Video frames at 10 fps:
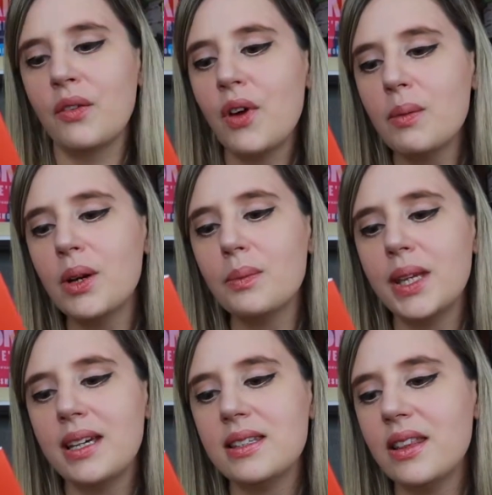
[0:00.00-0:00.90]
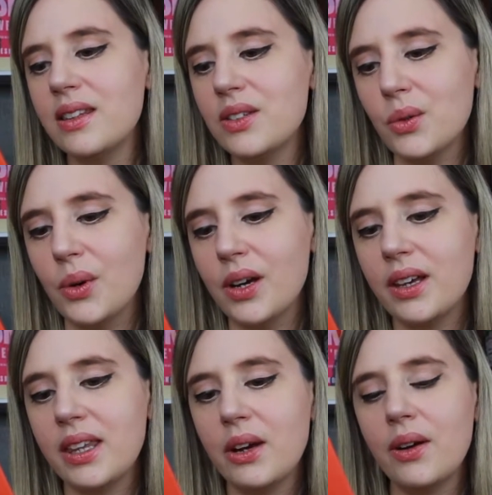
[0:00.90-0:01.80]
From her place in the store,
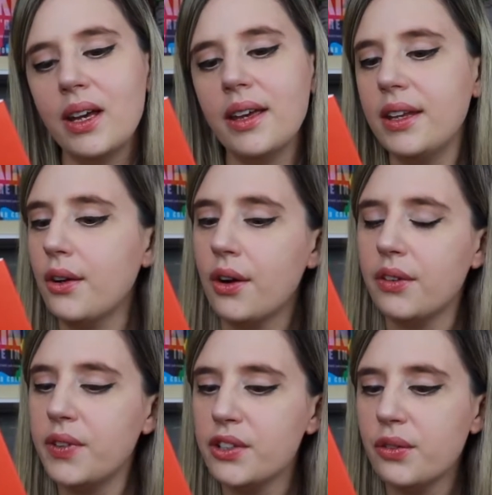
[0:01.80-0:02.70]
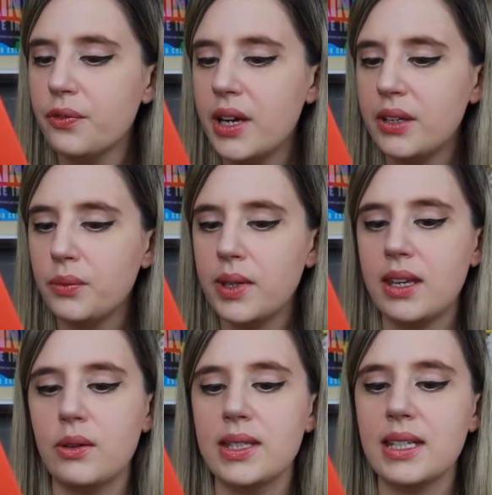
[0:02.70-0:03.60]
Clara, an artificial friend with
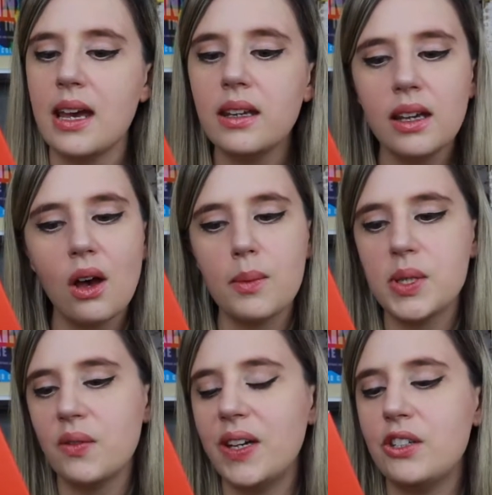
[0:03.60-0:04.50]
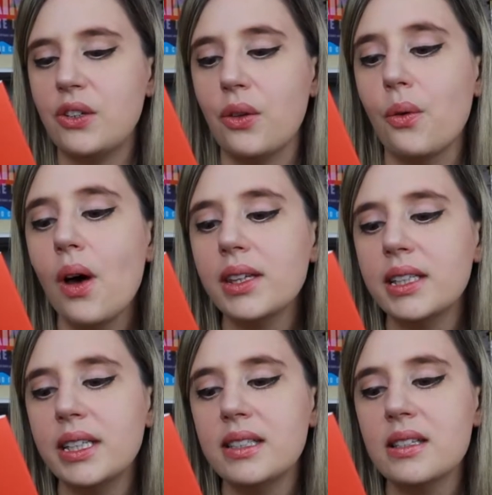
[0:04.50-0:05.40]
outstanding observational
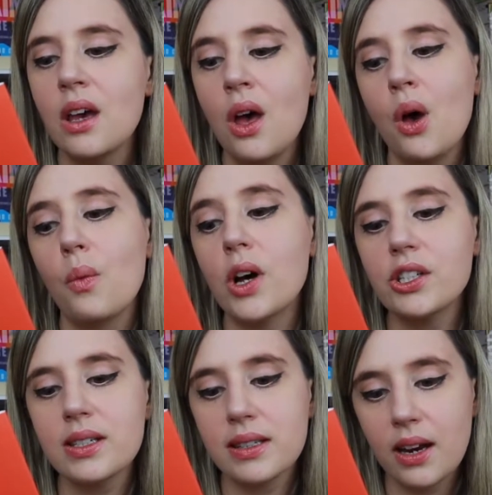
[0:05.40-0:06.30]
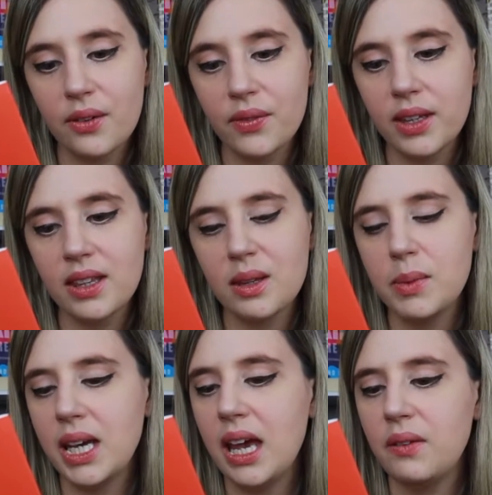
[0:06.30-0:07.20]
qualities, watches carefully the
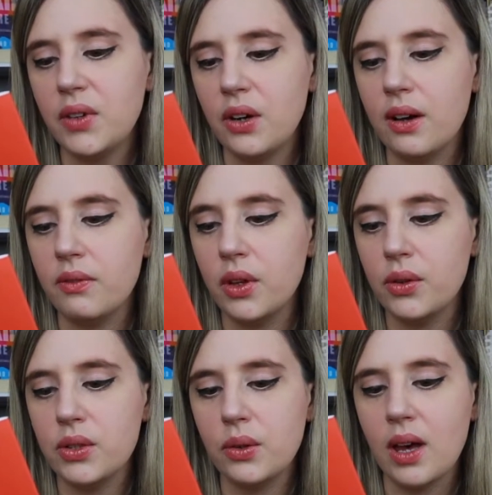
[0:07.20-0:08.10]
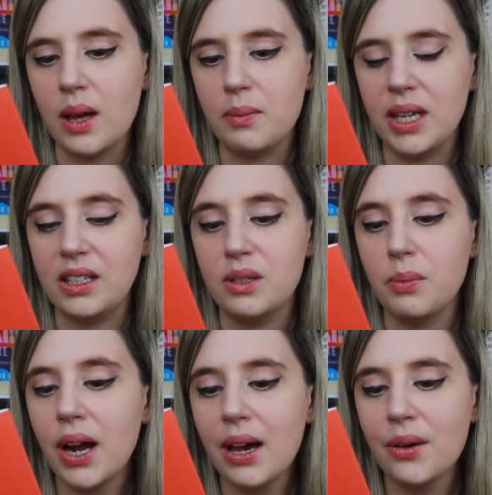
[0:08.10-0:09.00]
behavior of those who come in to
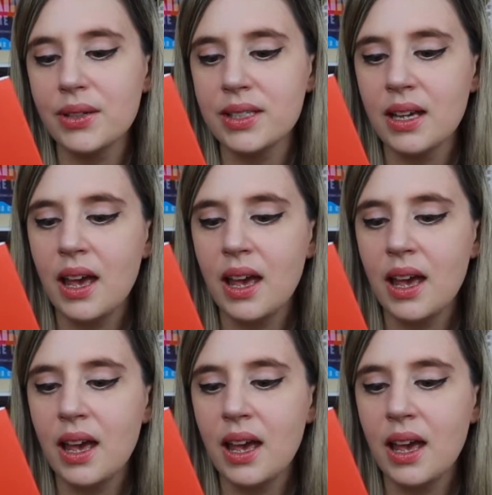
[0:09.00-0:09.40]
browse